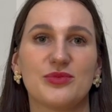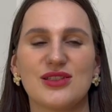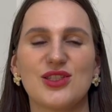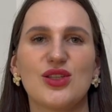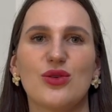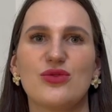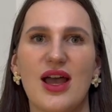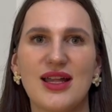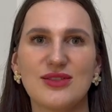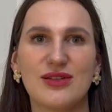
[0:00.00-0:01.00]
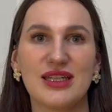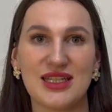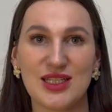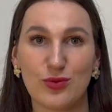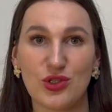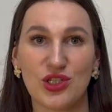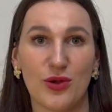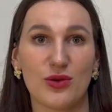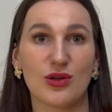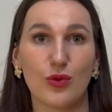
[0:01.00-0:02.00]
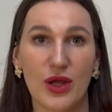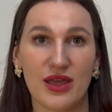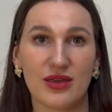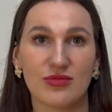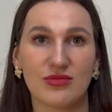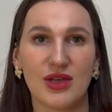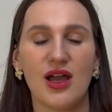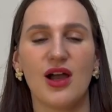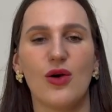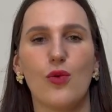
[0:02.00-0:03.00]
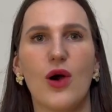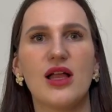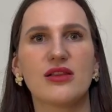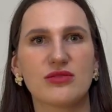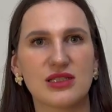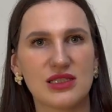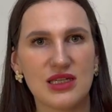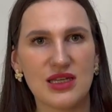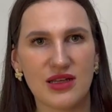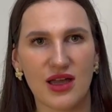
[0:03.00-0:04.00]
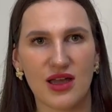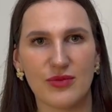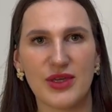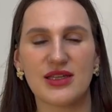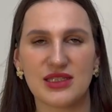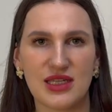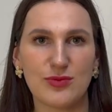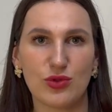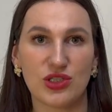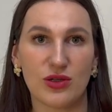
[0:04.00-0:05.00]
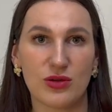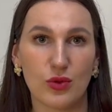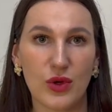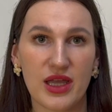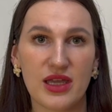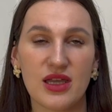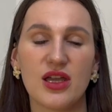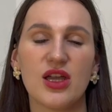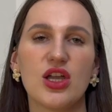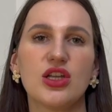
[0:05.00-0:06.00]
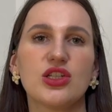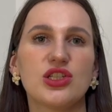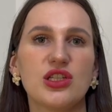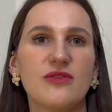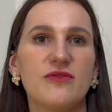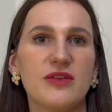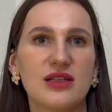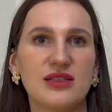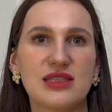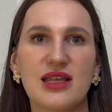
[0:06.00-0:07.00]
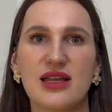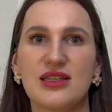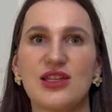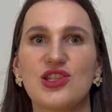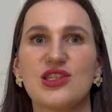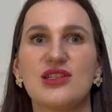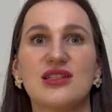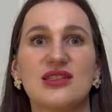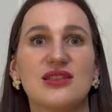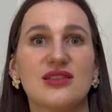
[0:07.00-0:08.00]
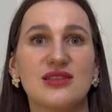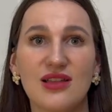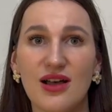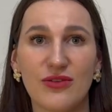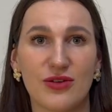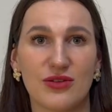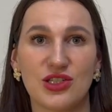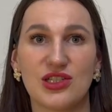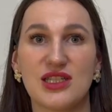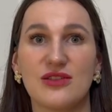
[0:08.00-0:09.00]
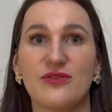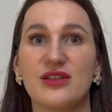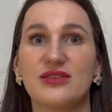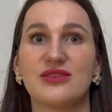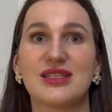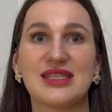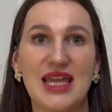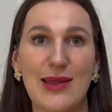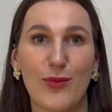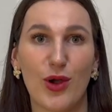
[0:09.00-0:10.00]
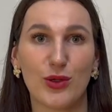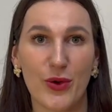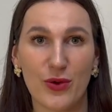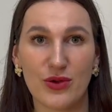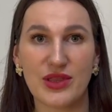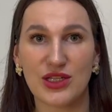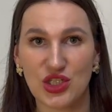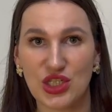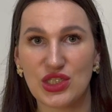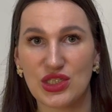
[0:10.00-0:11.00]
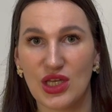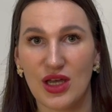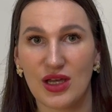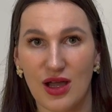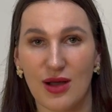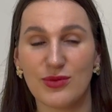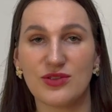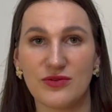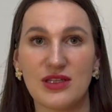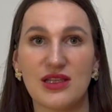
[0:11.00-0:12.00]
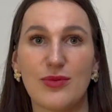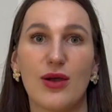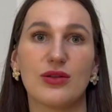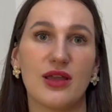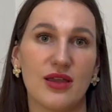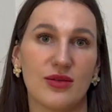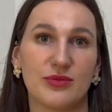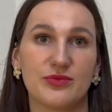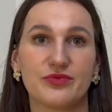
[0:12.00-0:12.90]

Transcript: So that's why he's pushing her away. While Christina, because he's pushing her away, she feels that he just doesn't love her. She doesn't feel the same about her that she's come to feel about him.